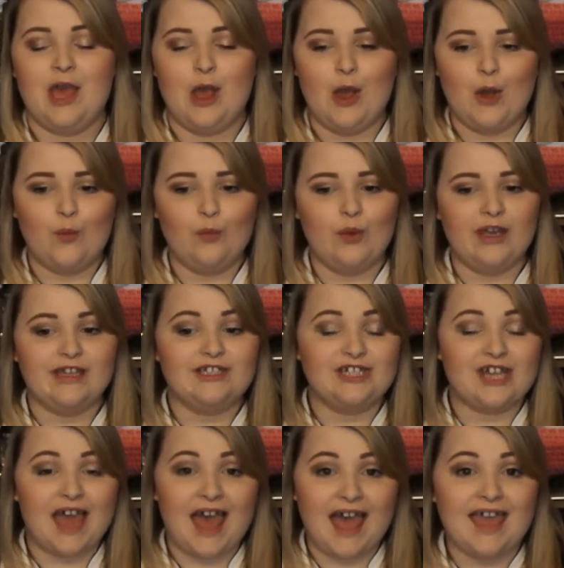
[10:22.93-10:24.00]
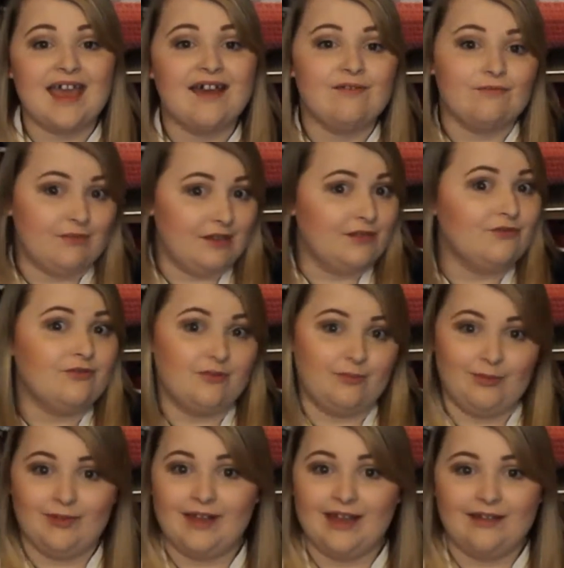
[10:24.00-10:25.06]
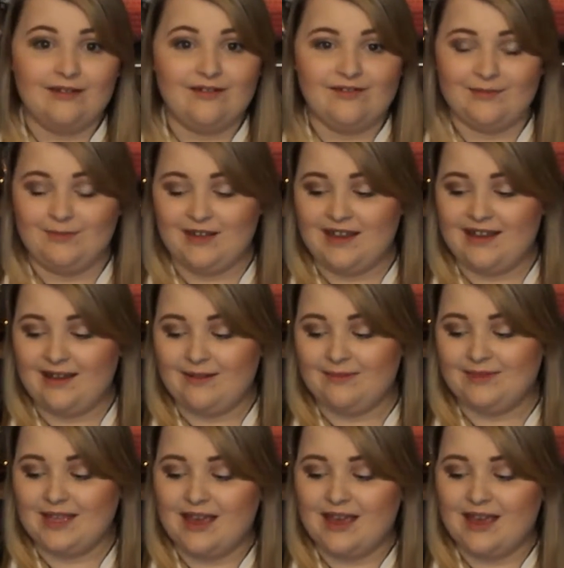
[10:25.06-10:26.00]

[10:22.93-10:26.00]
which I have real trouble getting off sometimes.